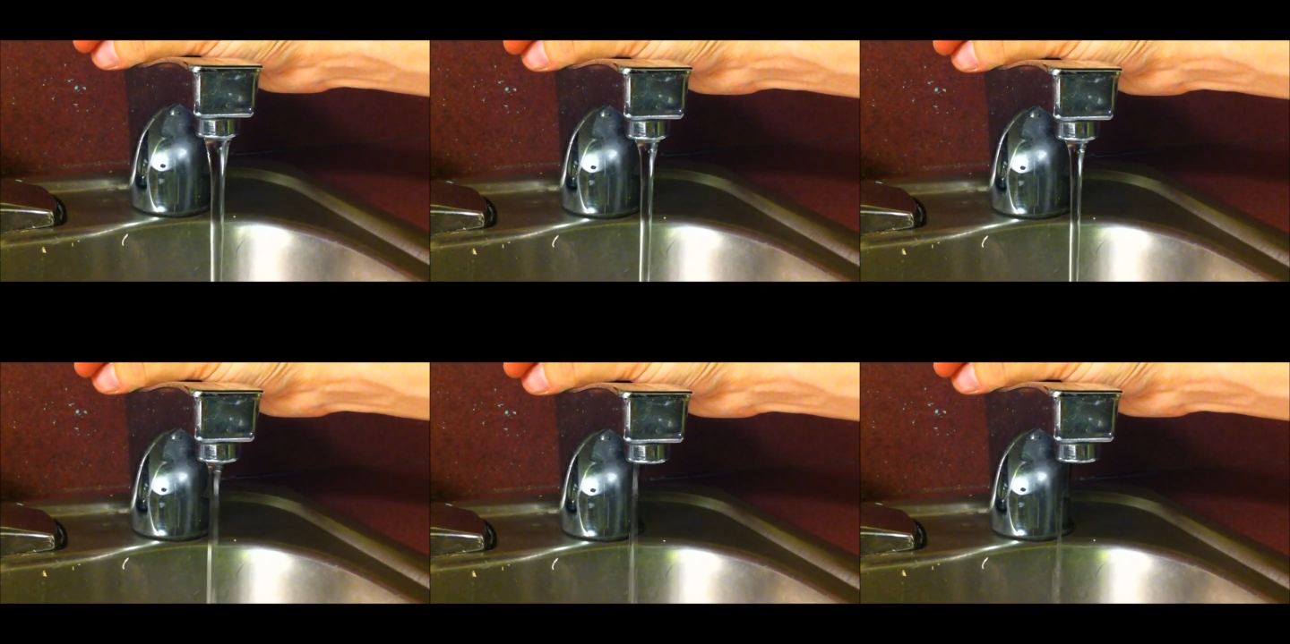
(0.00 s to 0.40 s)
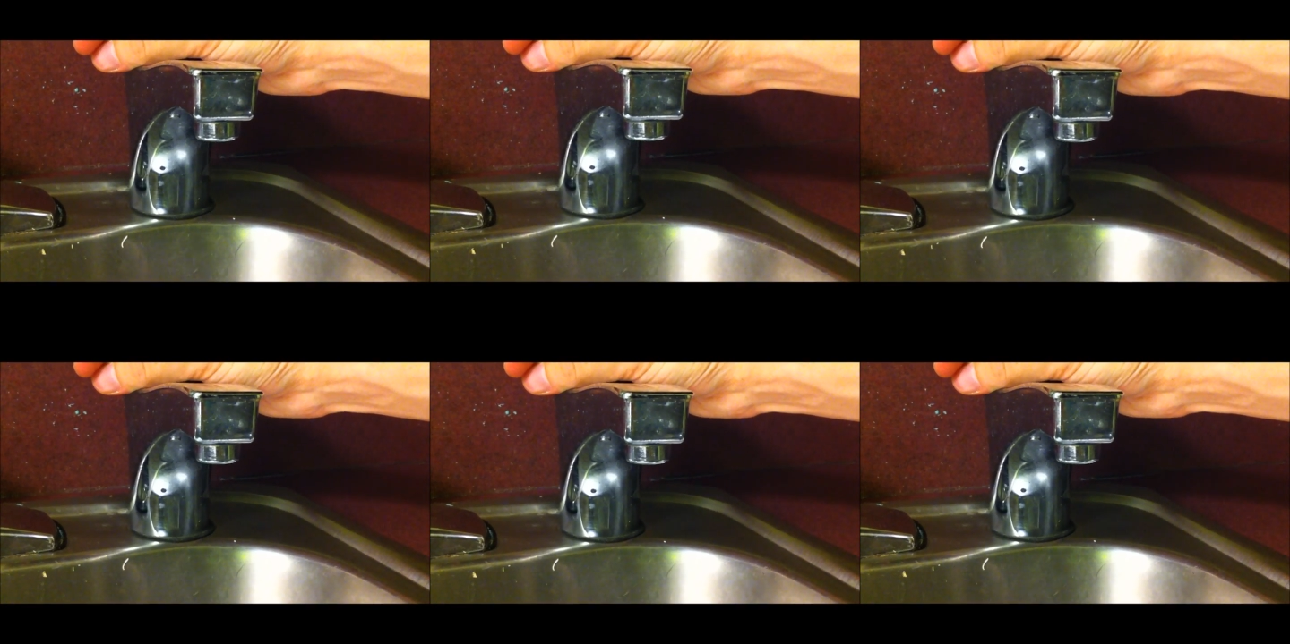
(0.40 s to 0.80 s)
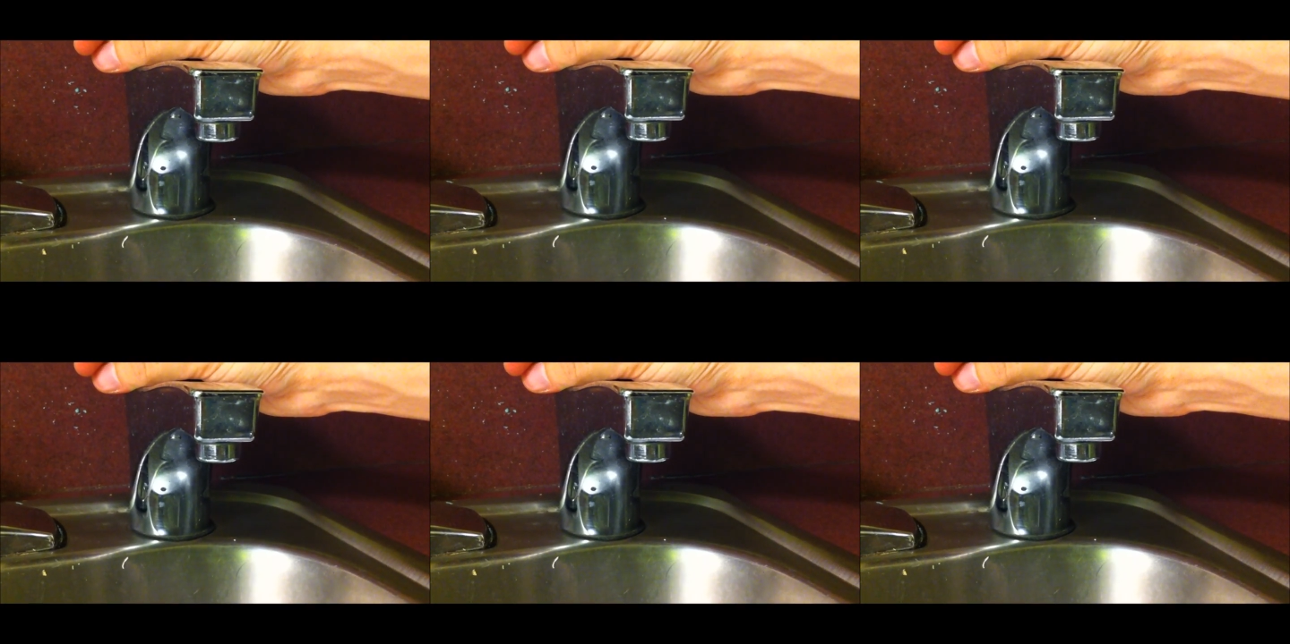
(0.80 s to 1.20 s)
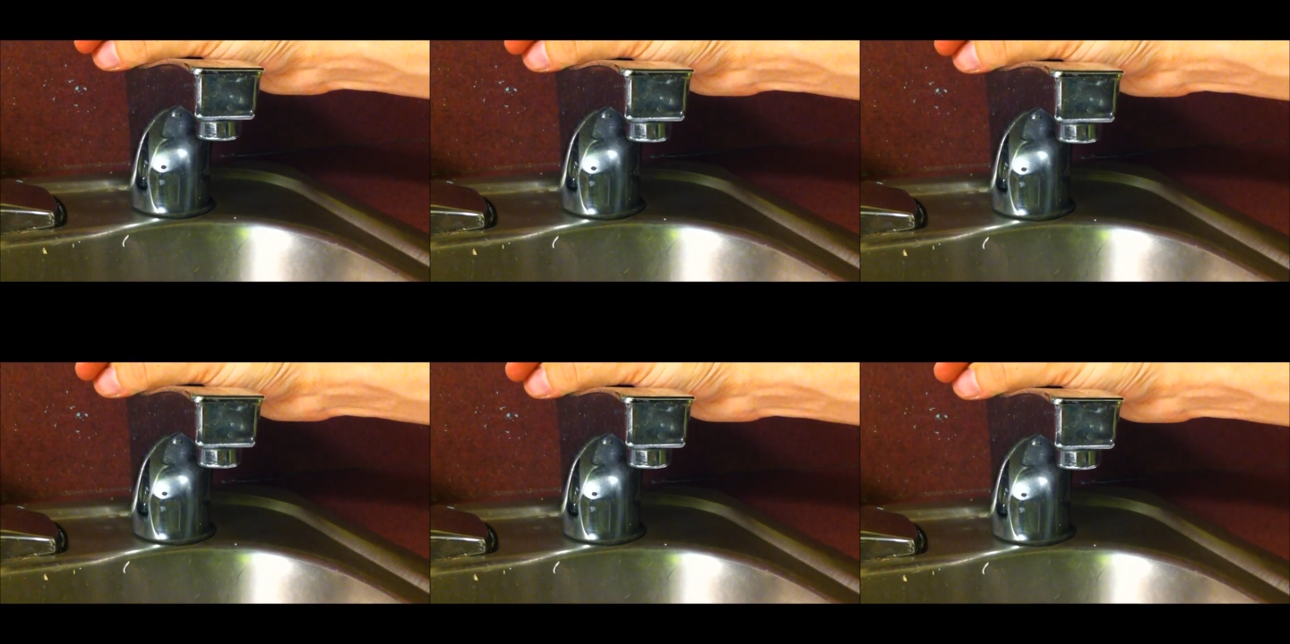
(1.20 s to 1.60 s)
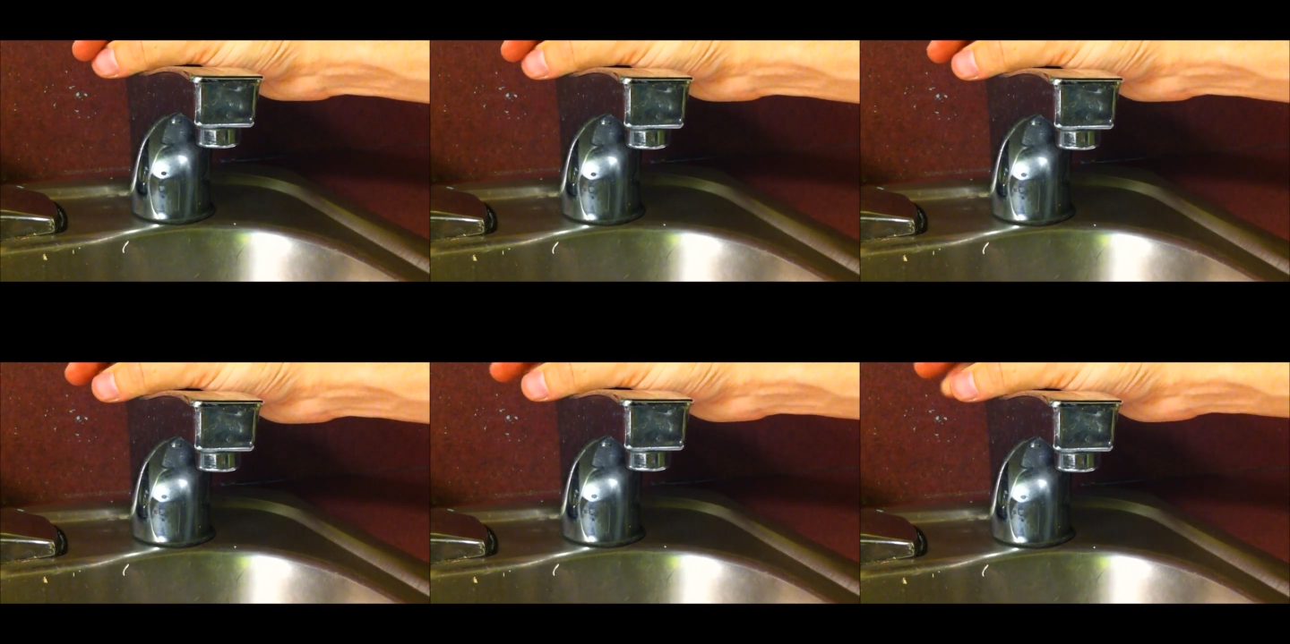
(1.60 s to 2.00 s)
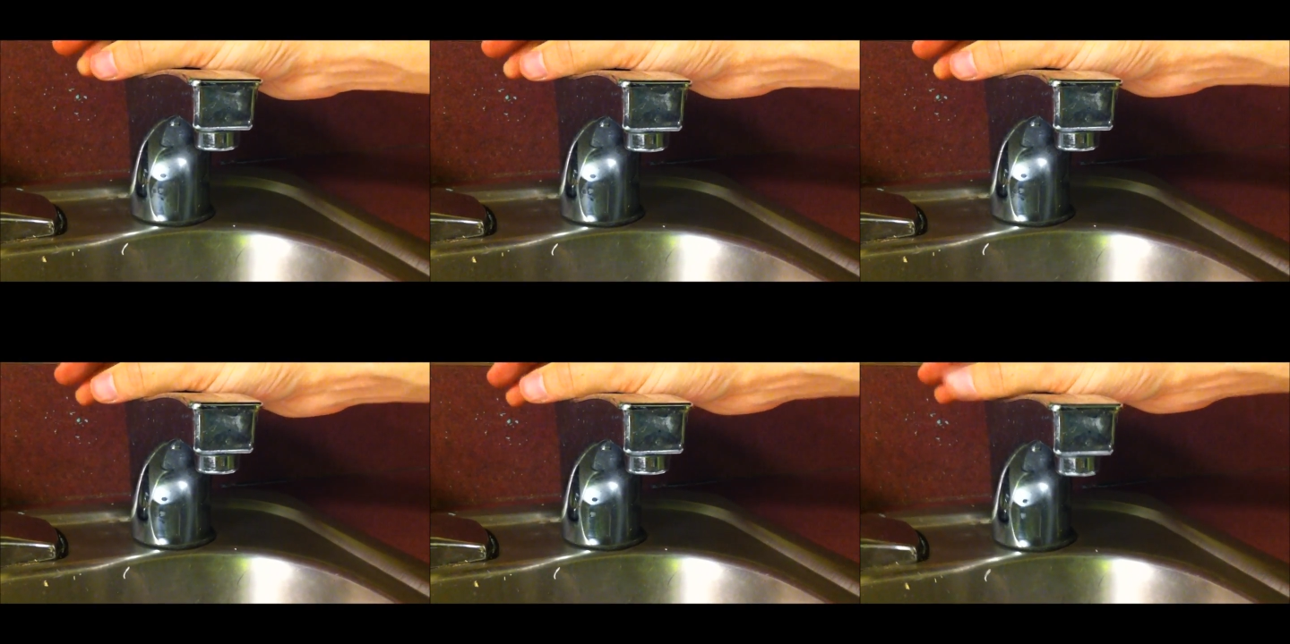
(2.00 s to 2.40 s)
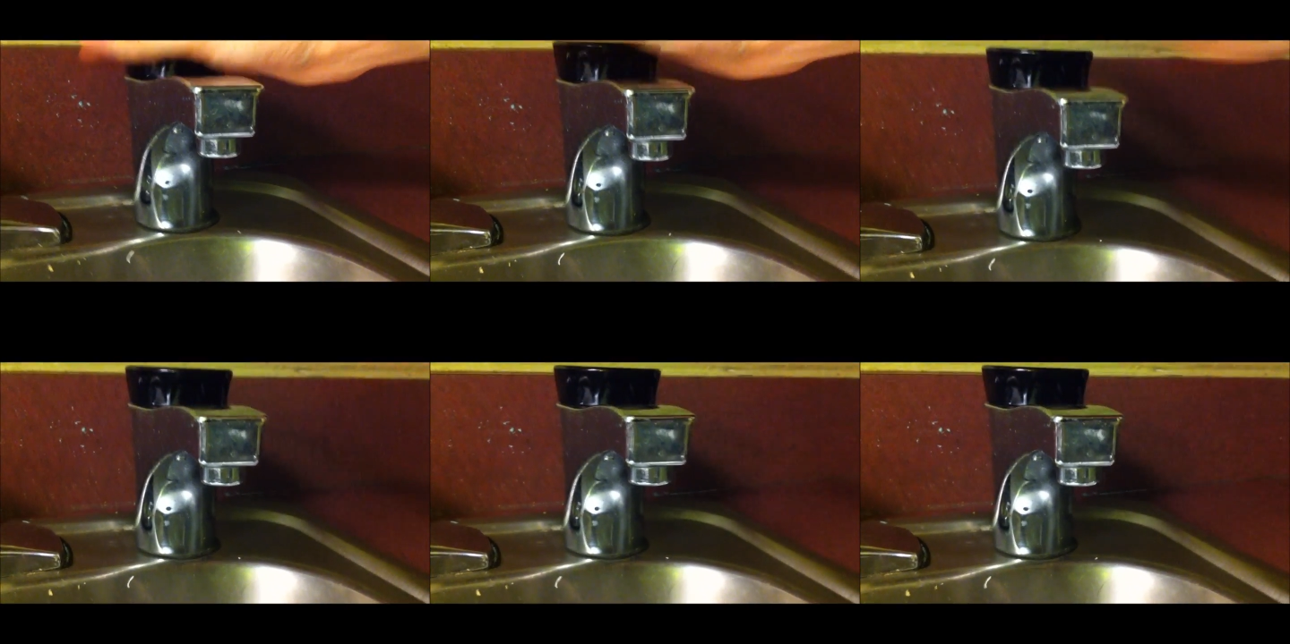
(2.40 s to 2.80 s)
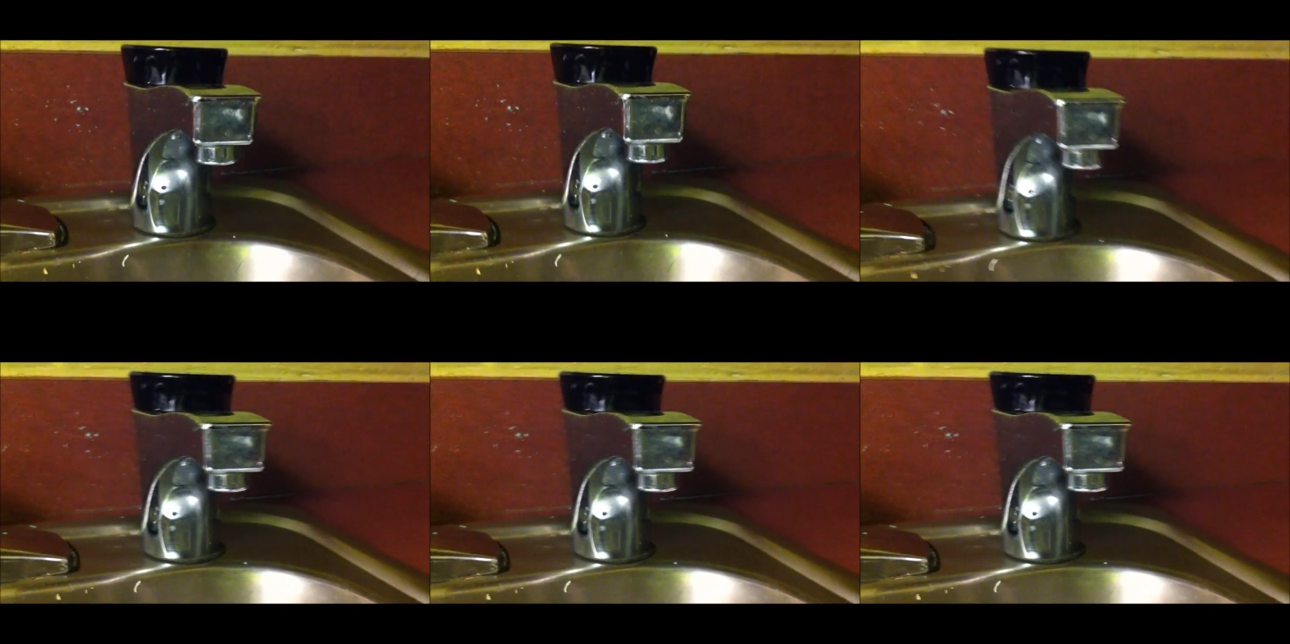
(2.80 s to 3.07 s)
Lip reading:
Nobody's mouth can be seen.